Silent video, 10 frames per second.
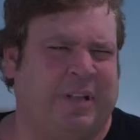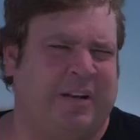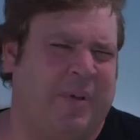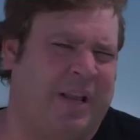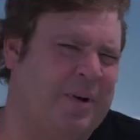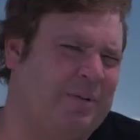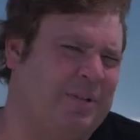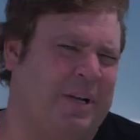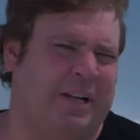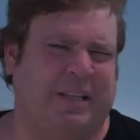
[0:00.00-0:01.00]
out of Panama
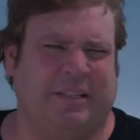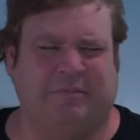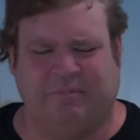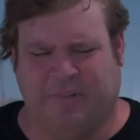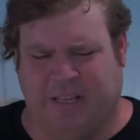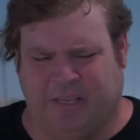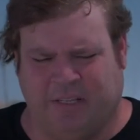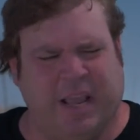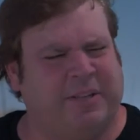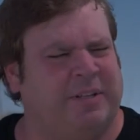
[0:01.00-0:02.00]
City and
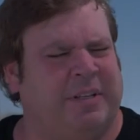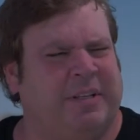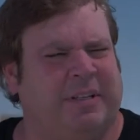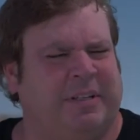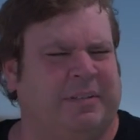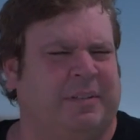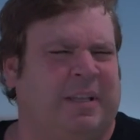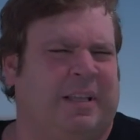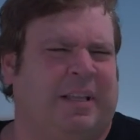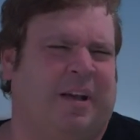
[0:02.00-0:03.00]
Destin and
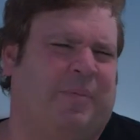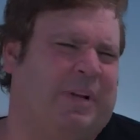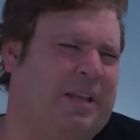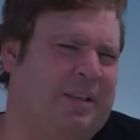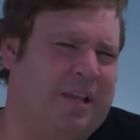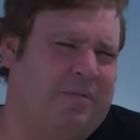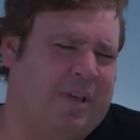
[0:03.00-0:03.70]
up and down the Gulf